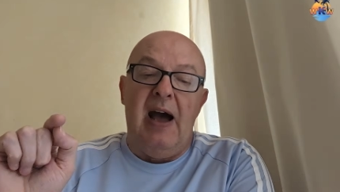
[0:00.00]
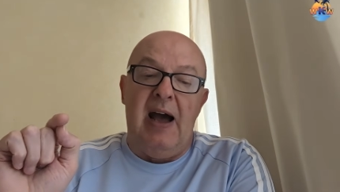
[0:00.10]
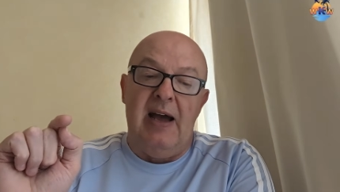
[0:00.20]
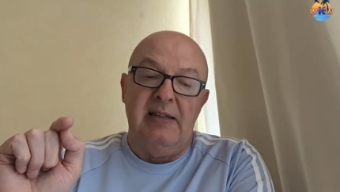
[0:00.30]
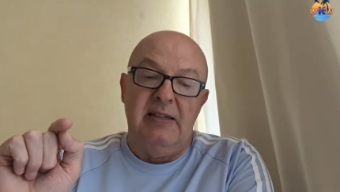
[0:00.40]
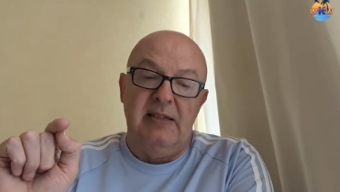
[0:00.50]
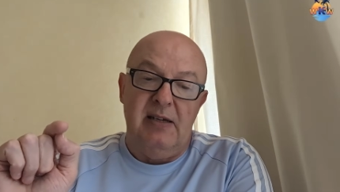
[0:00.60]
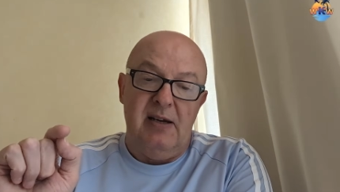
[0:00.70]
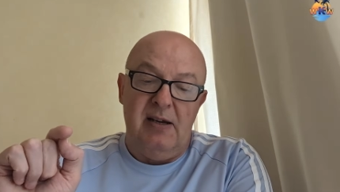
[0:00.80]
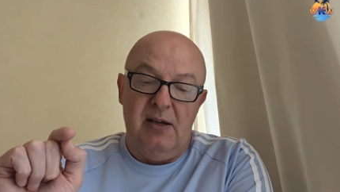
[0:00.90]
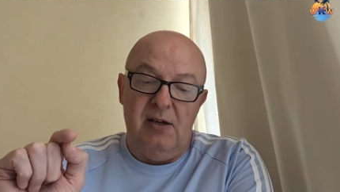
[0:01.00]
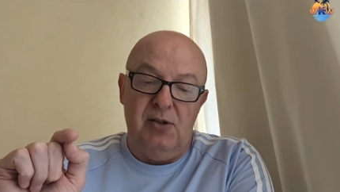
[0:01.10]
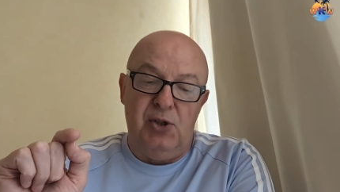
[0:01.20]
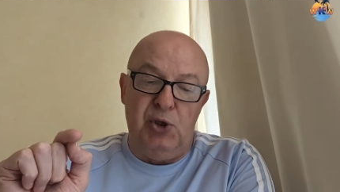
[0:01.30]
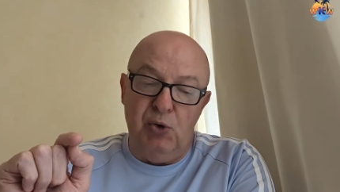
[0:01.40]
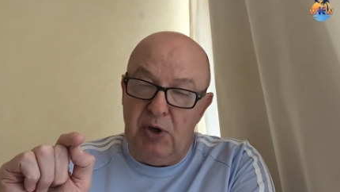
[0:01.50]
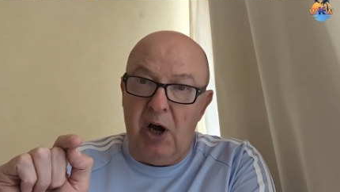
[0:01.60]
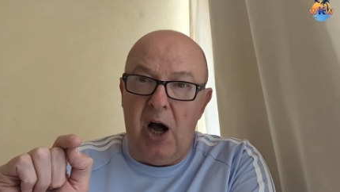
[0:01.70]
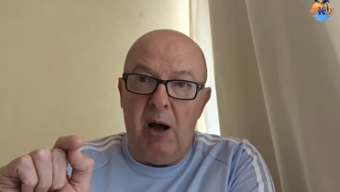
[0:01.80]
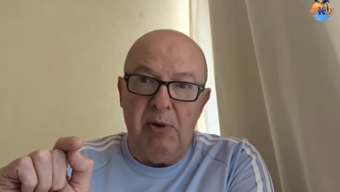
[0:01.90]
And
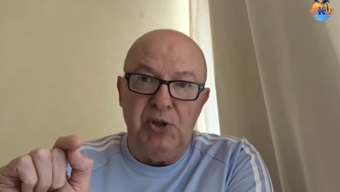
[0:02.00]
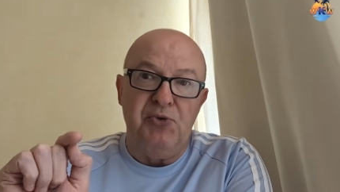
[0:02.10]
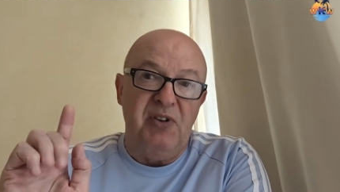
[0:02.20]
Tutankhamun's